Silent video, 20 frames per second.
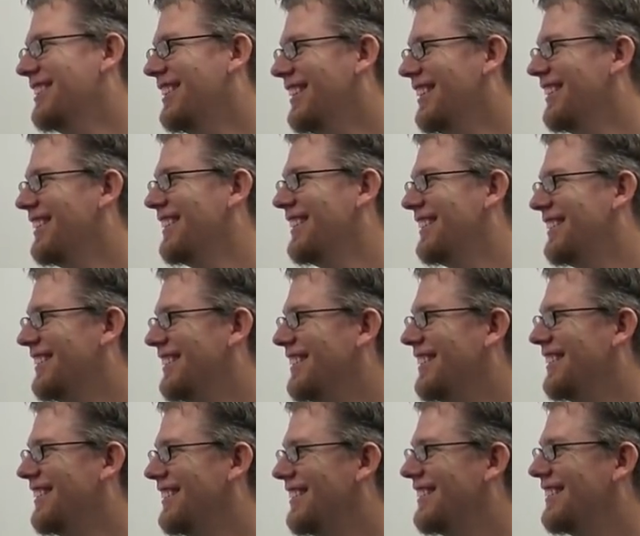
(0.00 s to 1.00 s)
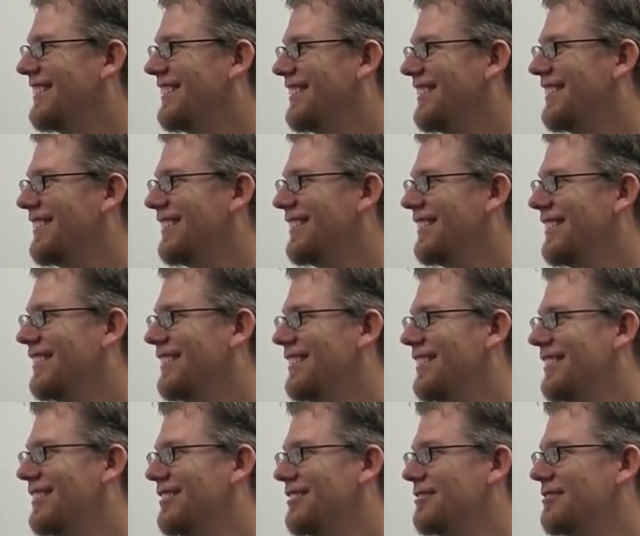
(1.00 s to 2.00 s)

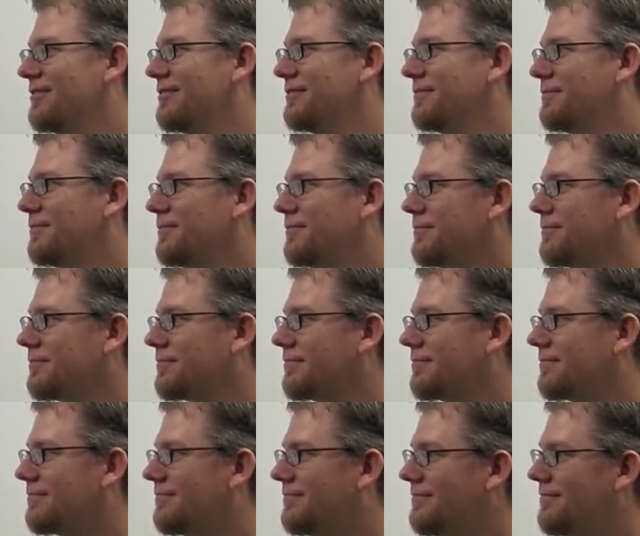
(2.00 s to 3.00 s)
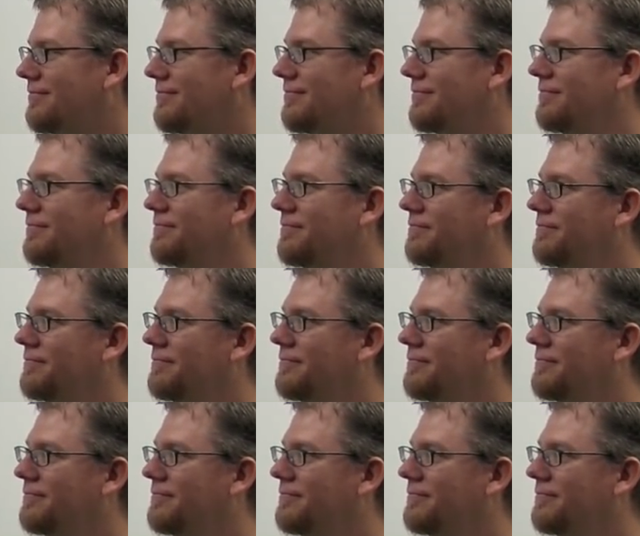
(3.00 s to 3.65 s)
(not speaking)